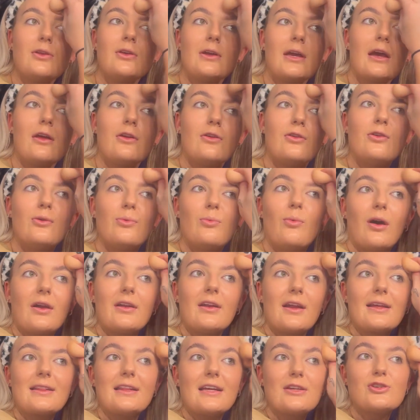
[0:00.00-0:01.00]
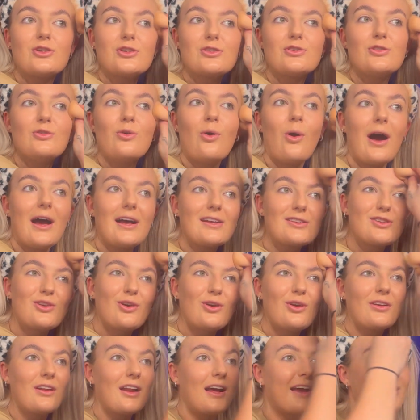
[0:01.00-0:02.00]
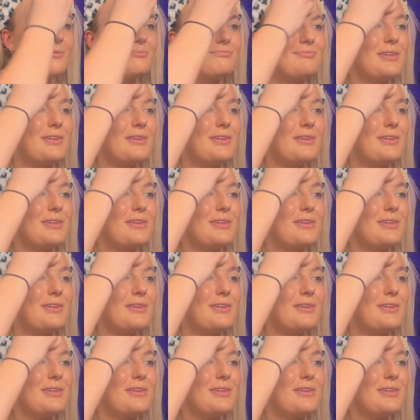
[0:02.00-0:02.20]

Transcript: you get a new one, like, they're just not as good? Like,